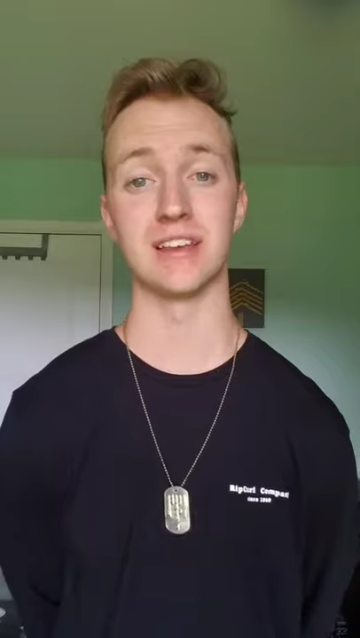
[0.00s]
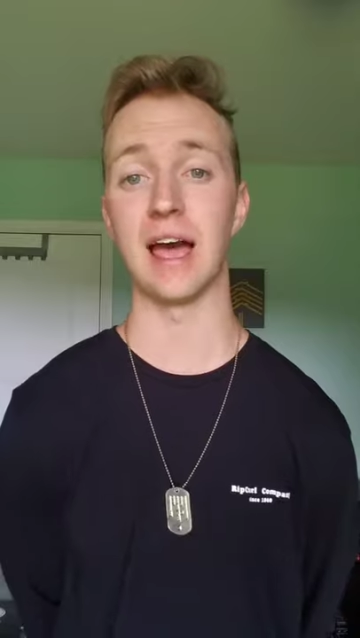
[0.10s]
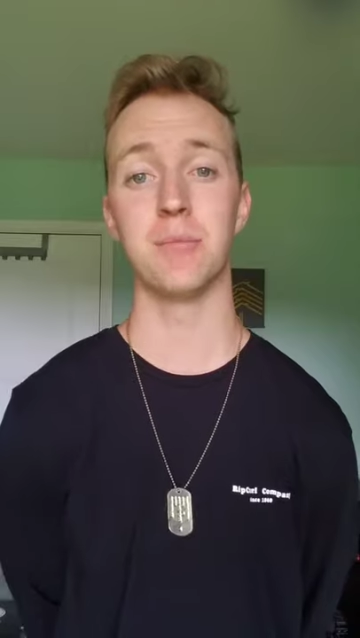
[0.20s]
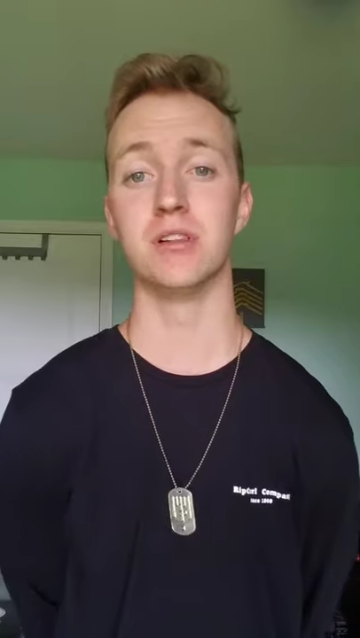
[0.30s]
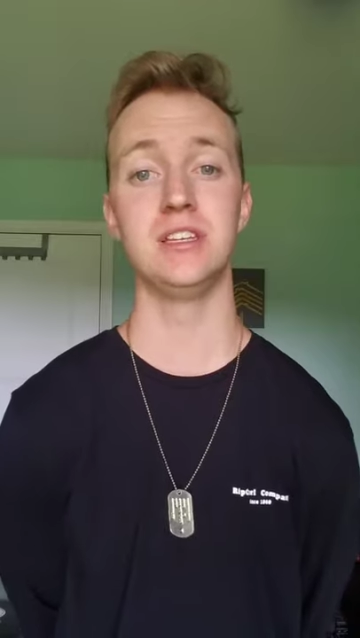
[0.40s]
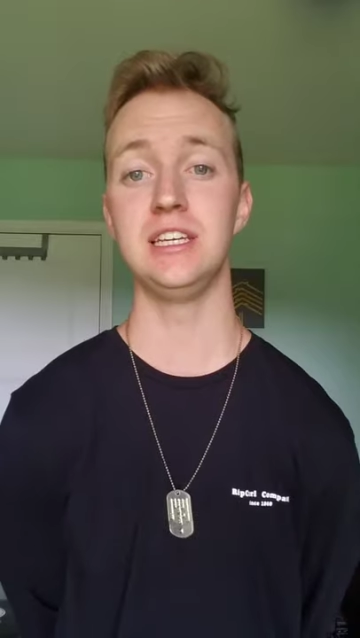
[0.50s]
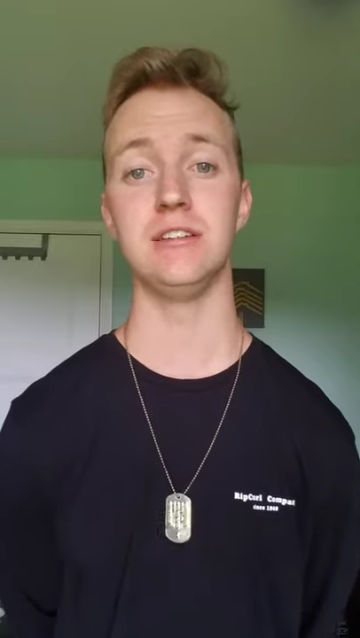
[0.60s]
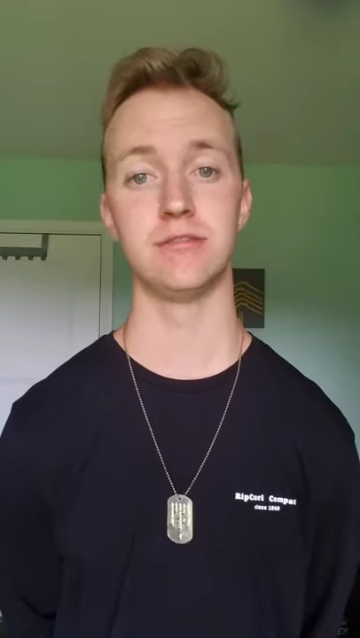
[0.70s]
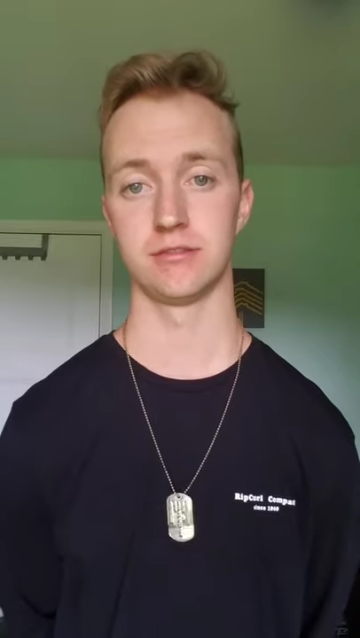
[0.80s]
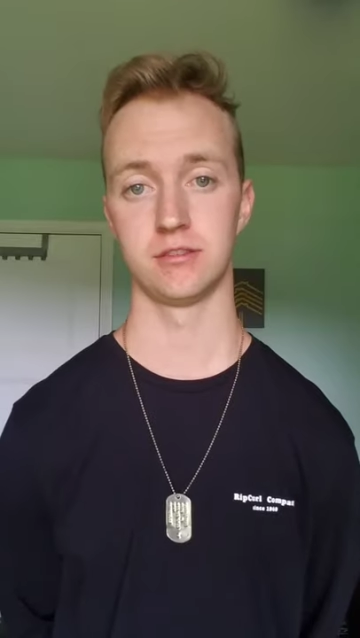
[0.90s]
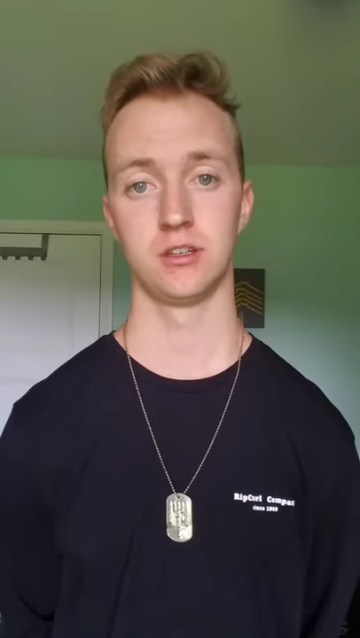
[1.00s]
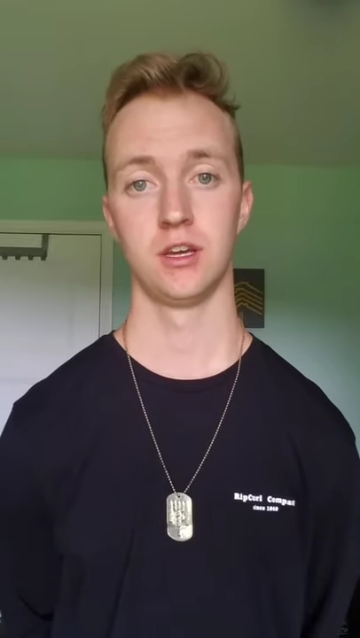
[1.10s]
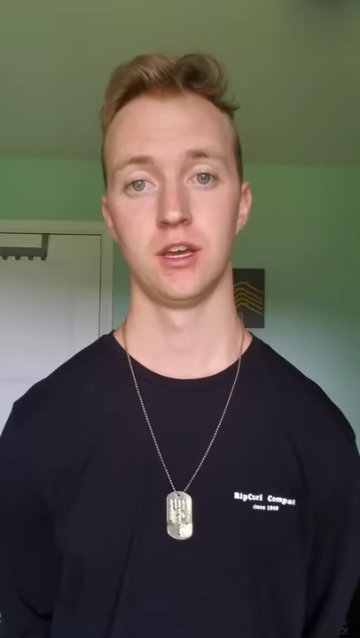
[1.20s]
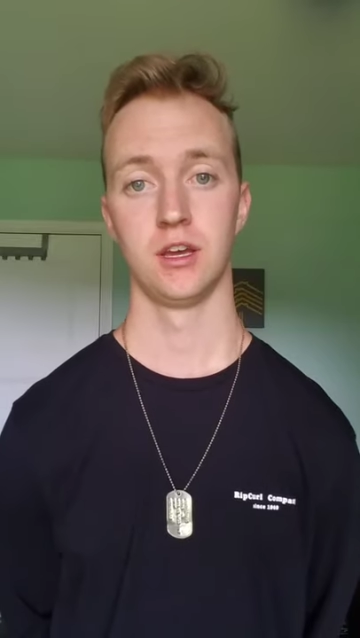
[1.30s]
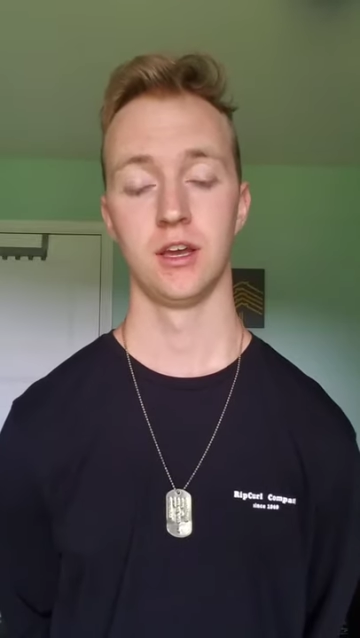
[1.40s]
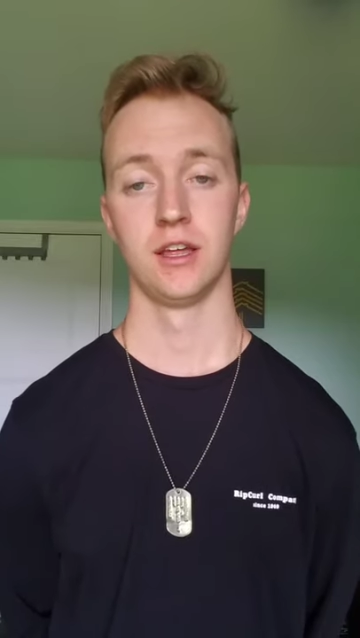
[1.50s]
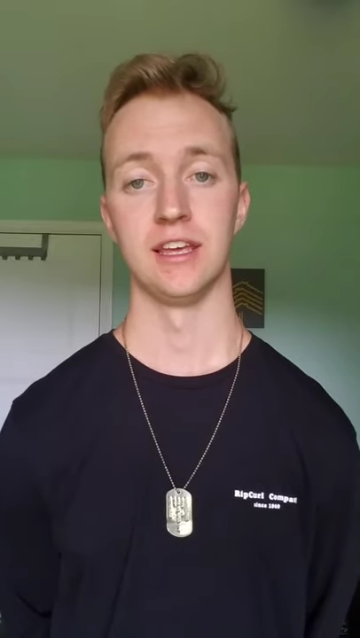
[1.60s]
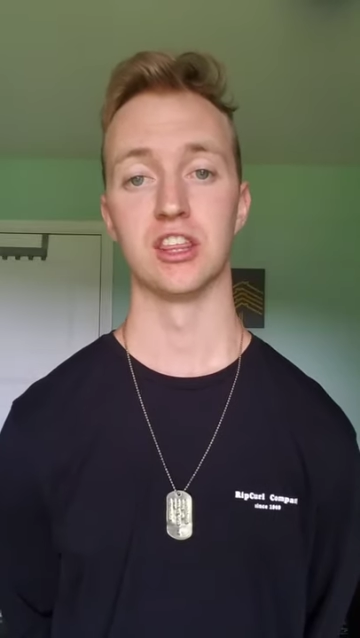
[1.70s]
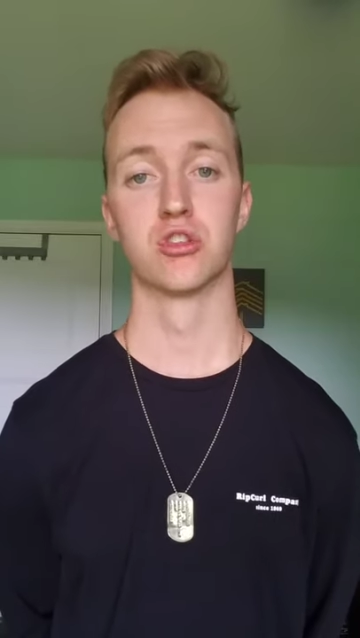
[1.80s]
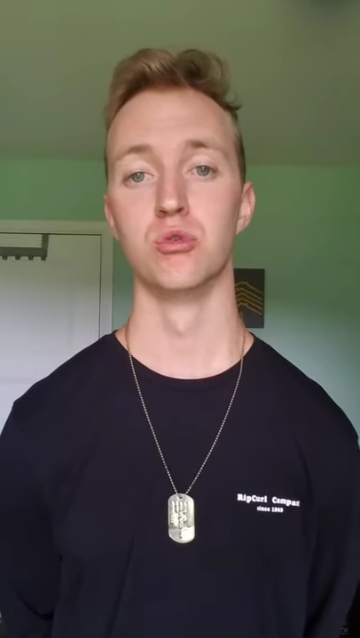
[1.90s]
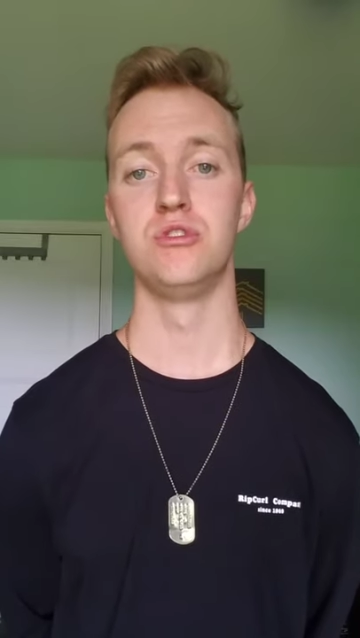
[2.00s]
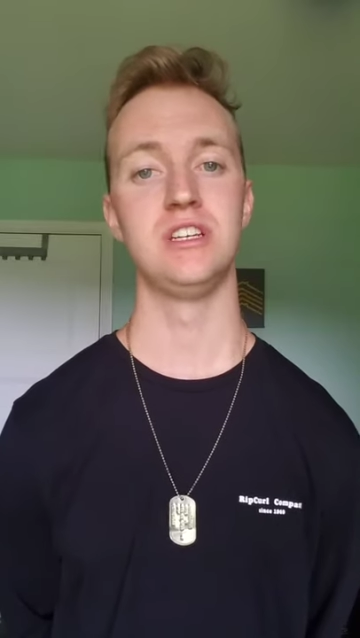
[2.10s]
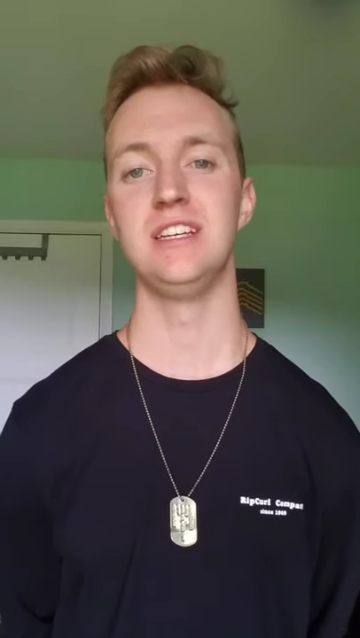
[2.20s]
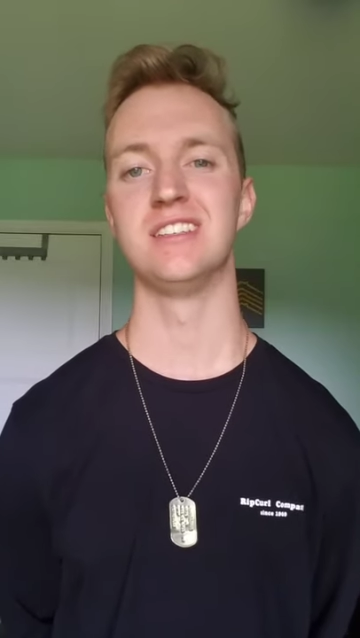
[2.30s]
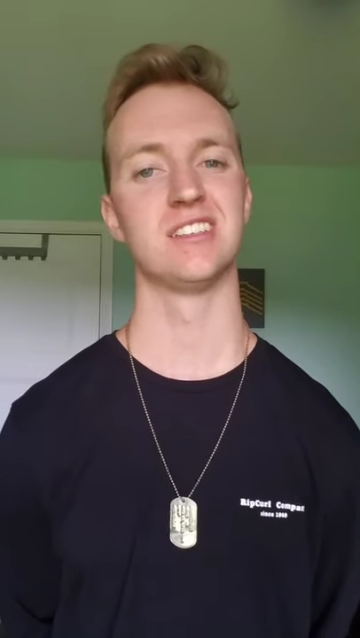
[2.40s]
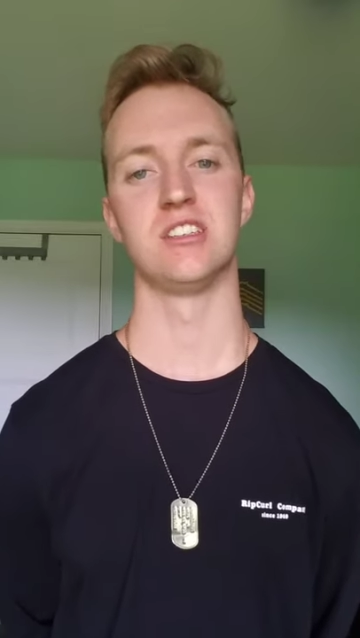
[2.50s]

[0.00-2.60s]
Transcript: I believe that through Jesus